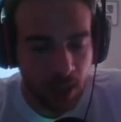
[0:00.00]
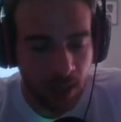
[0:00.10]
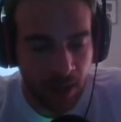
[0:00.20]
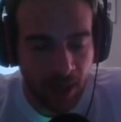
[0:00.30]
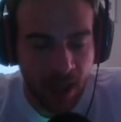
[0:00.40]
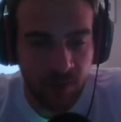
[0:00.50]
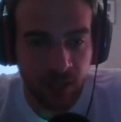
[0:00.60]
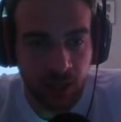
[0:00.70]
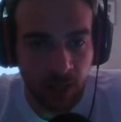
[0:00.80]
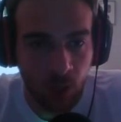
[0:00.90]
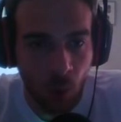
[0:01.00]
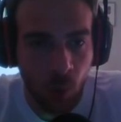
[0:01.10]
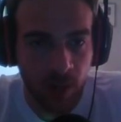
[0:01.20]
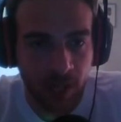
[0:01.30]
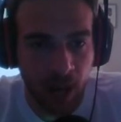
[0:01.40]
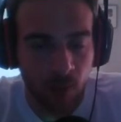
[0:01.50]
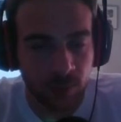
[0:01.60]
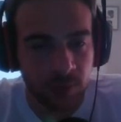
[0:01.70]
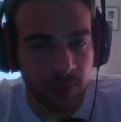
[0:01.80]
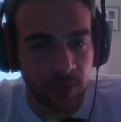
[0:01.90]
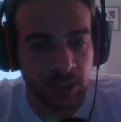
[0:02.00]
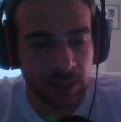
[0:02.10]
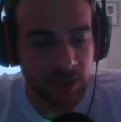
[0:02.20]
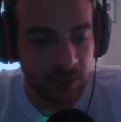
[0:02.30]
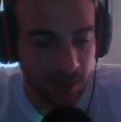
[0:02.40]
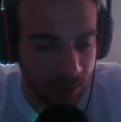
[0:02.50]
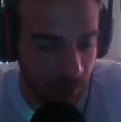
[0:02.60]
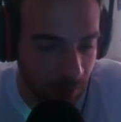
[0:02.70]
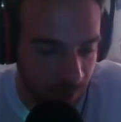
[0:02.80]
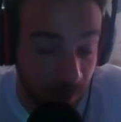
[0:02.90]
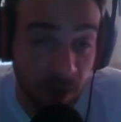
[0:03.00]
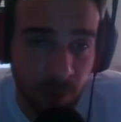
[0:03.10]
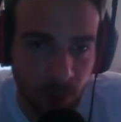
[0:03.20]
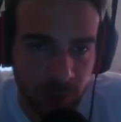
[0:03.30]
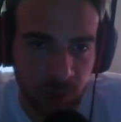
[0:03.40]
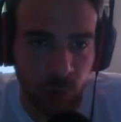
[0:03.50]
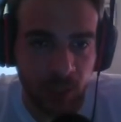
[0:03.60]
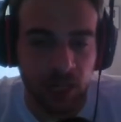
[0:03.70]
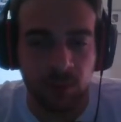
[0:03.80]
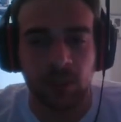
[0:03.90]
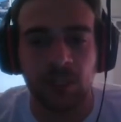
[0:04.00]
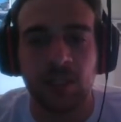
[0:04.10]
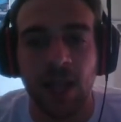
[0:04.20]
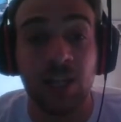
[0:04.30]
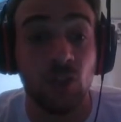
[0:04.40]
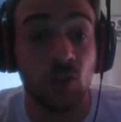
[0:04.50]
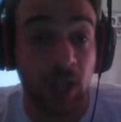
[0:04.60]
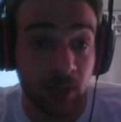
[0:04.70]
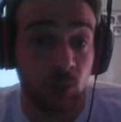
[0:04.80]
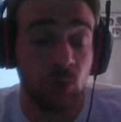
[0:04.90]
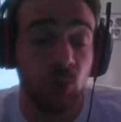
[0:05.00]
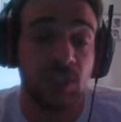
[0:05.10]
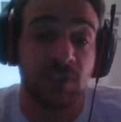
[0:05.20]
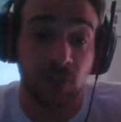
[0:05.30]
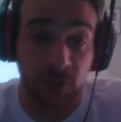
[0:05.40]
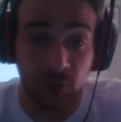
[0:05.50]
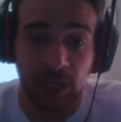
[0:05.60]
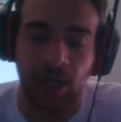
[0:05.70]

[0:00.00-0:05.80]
having a lower count is very important to enable it, and you get to do this for free.